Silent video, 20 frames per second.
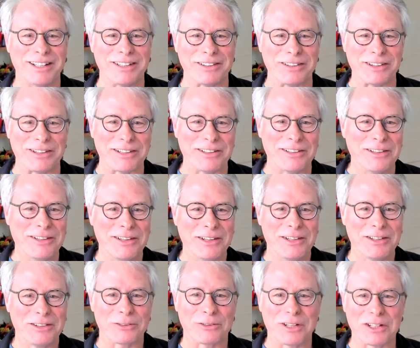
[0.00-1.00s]
the
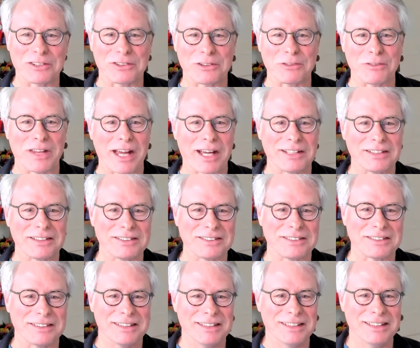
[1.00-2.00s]
trying to the solve the two body is,
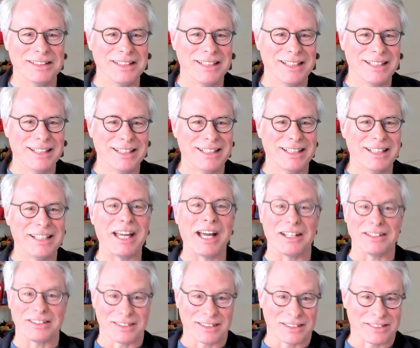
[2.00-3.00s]
problem.
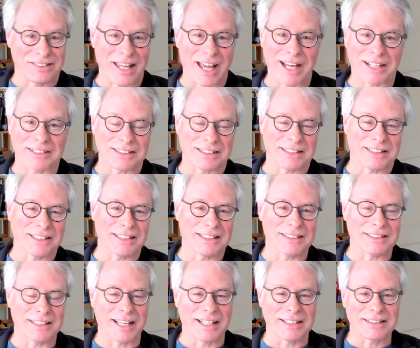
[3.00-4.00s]
Yes, exactly,
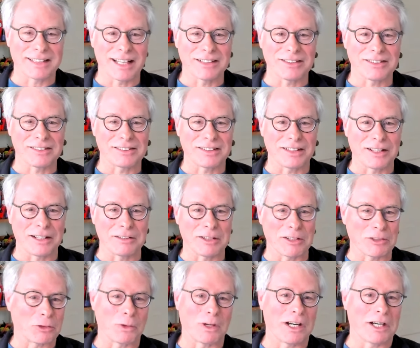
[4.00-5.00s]
and that that's uh,
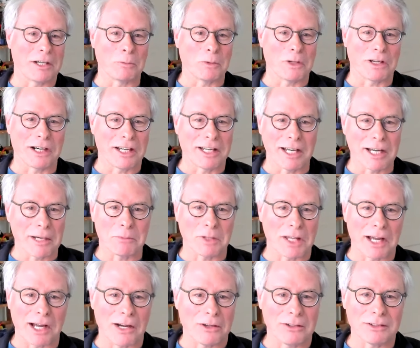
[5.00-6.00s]
that's why I'm where I am
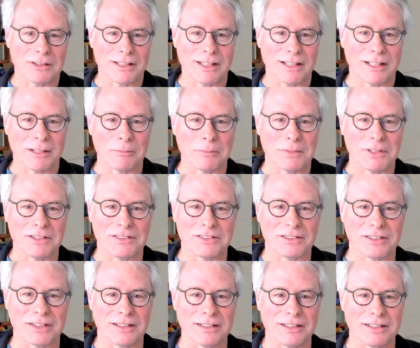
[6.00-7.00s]
now. Um, it's
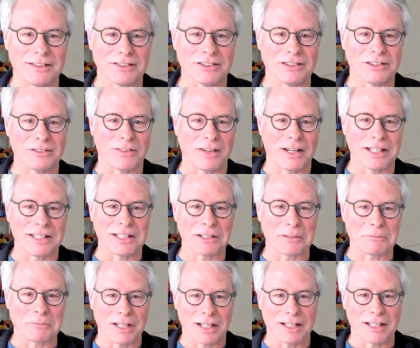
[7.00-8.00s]
uh, it's a
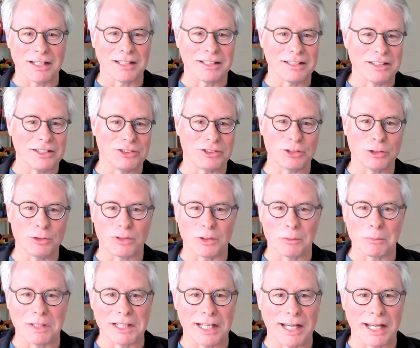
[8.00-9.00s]
defining uh, issue for many